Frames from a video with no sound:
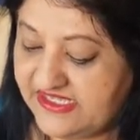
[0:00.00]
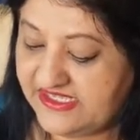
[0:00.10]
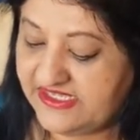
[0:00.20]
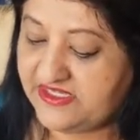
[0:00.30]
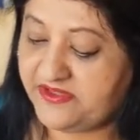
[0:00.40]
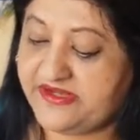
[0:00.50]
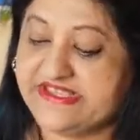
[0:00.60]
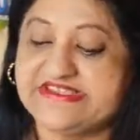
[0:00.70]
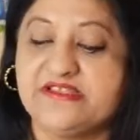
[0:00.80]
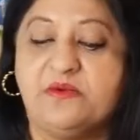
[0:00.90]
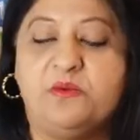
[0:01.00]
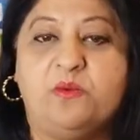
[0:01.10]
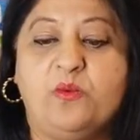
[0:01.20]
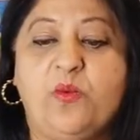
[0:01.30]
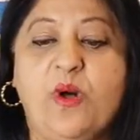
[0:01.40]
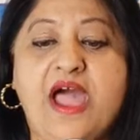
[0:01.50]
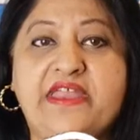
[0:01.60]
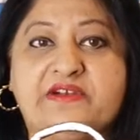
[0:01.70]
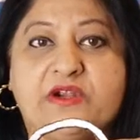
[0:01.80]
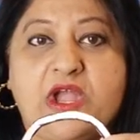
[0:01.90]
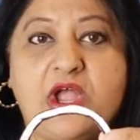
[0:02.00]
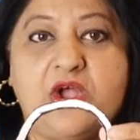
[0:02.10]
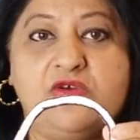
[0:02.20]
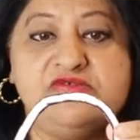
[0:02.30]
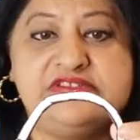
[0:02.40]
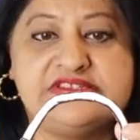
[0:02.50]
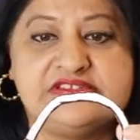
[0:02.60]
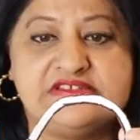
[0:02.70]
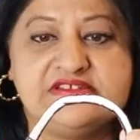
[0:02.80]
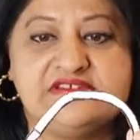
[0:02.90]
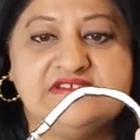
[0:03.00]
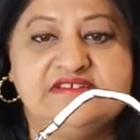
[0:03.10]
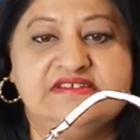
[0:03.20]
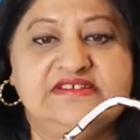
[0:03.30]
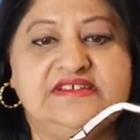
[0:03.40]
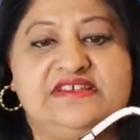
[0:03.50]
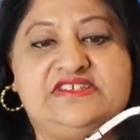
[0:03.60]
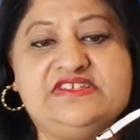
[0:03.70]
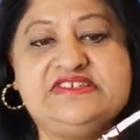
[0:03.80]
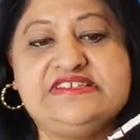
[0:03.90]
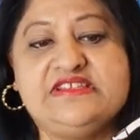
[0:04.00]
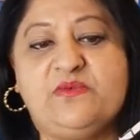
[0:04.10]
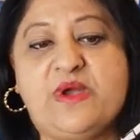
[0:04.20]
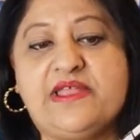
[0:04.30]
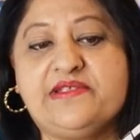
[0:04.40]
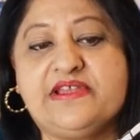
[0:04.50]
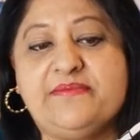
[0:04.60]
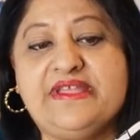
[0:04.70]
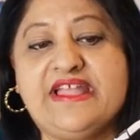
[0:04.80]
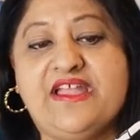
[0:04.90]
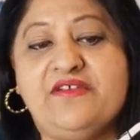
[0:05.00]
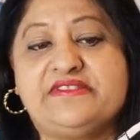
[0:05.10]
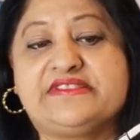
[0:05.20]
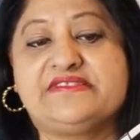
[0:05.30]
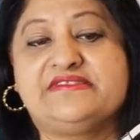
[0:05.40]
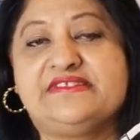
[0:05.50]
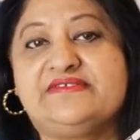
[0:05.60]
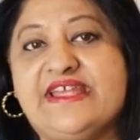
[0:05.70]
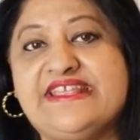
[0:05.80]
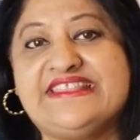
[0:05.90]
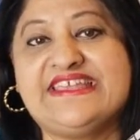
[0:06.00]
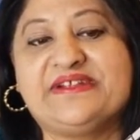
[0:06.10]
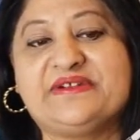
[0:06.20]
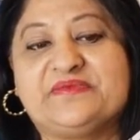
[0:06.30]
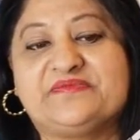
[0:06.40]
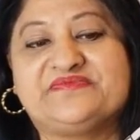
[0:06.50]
Here is the water hose. Do you see the water coming out? Right there.